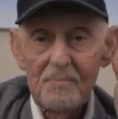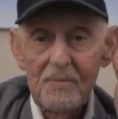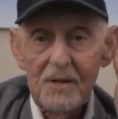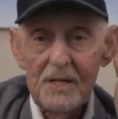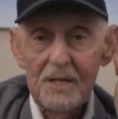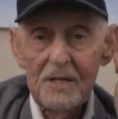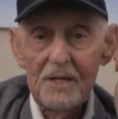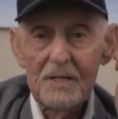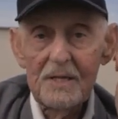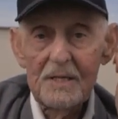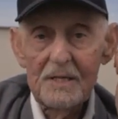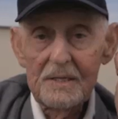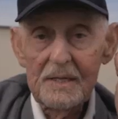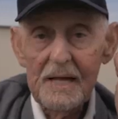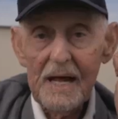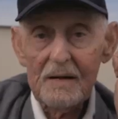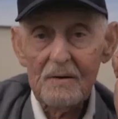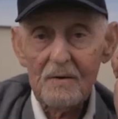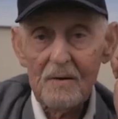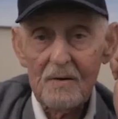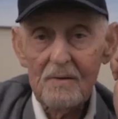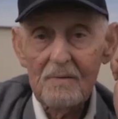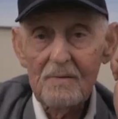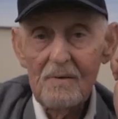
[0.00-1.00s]
In, in,
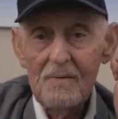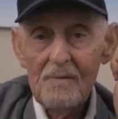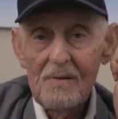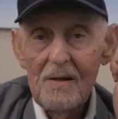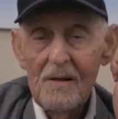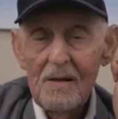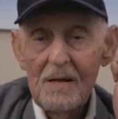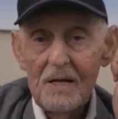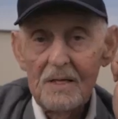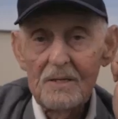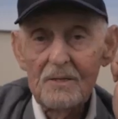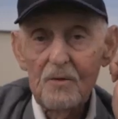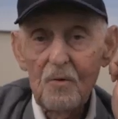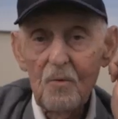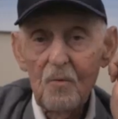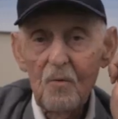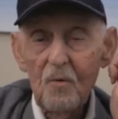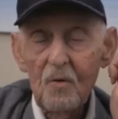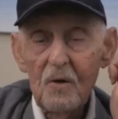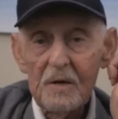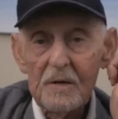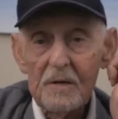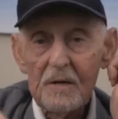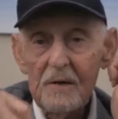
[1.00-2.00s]
that in the
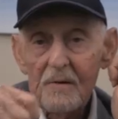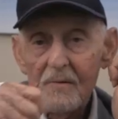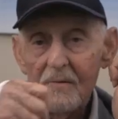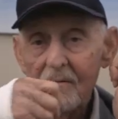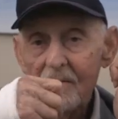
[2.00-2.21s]
water.